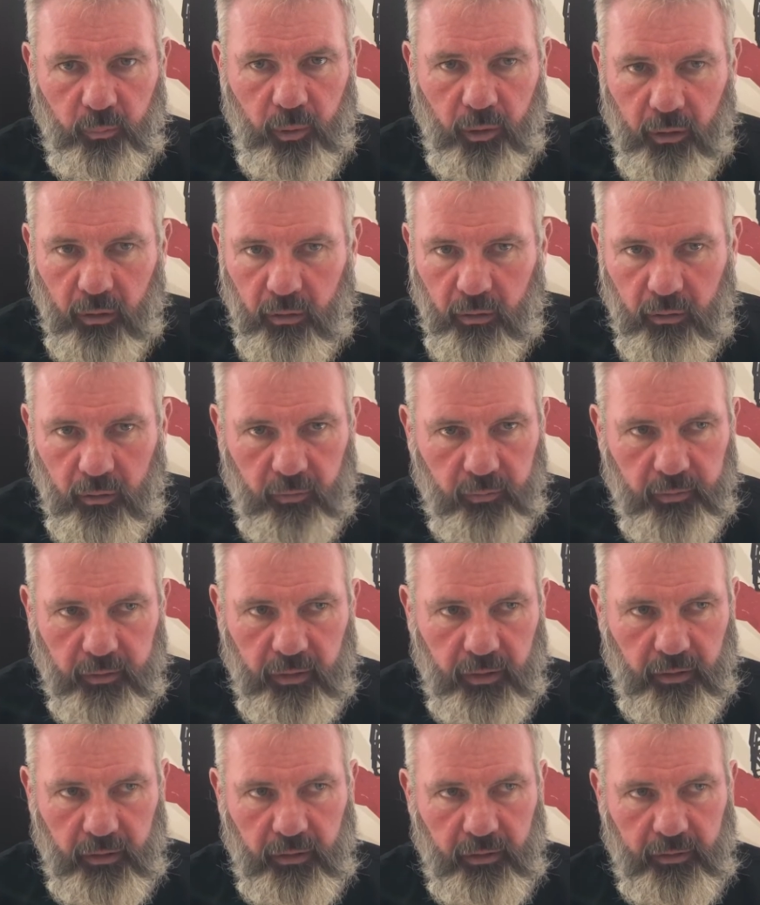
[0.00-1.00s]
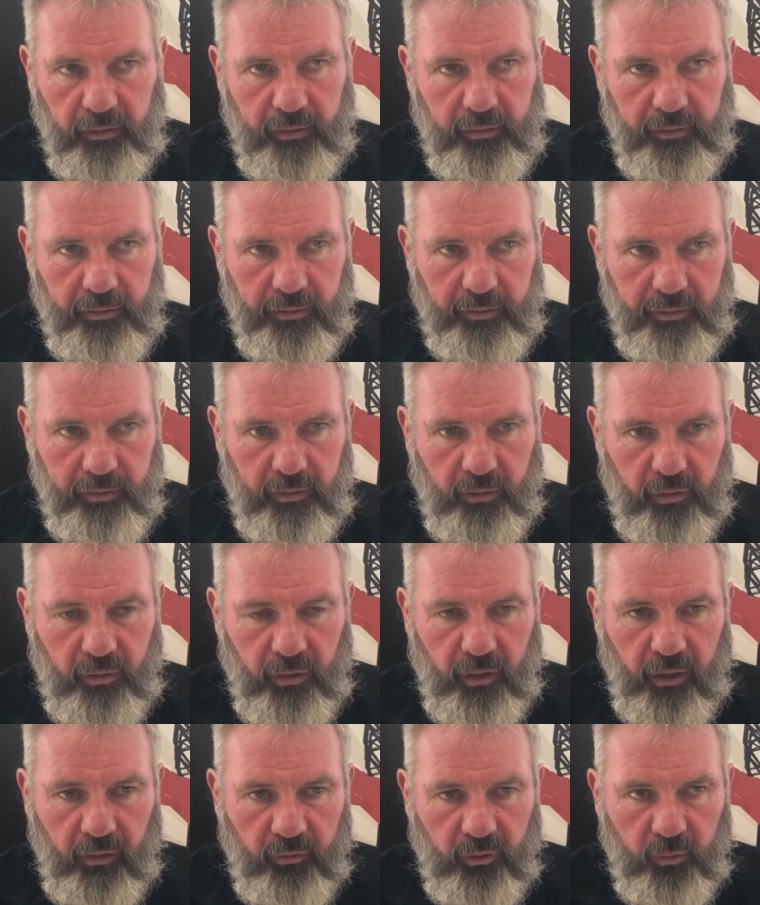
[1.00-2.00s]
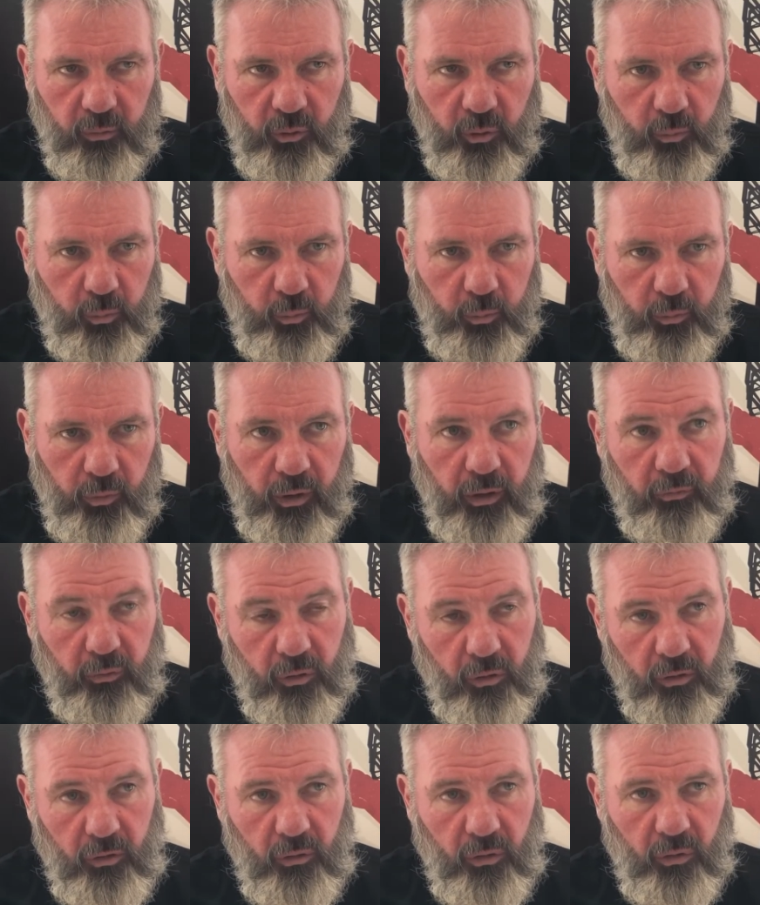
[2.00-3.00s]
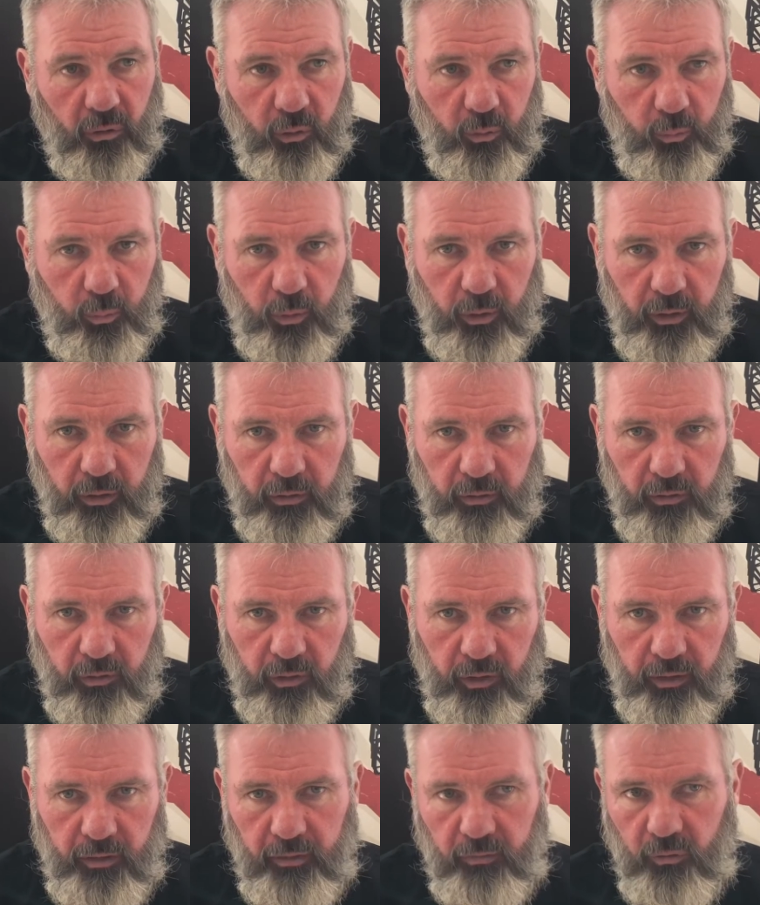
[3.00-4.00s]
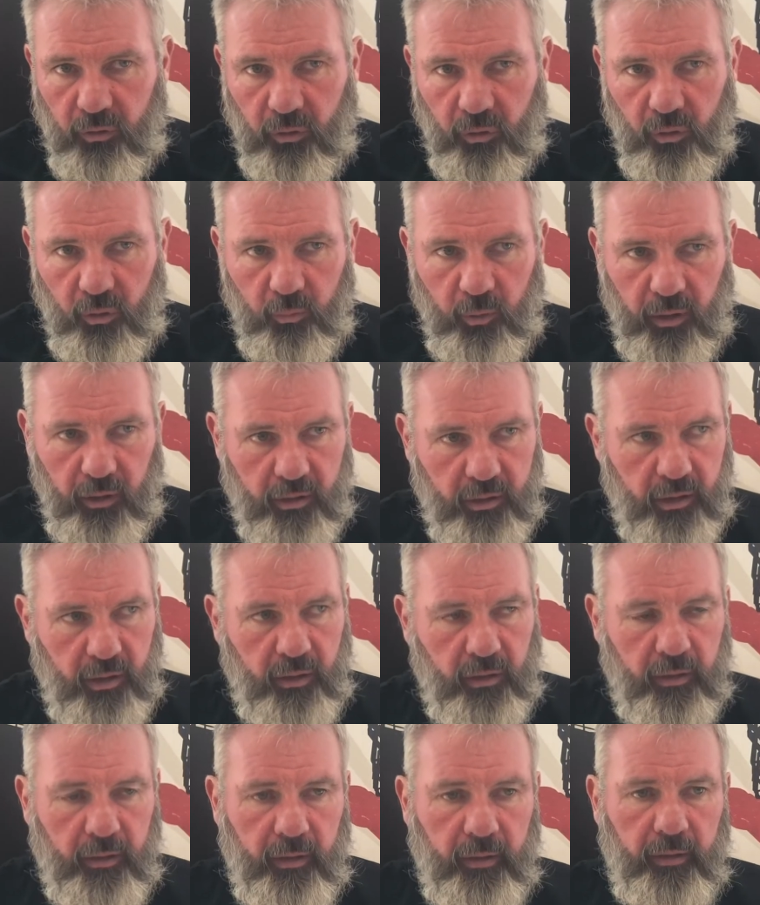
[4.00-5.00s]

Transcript: But they have some good, they have got a lot of good players, and they've got a good manager,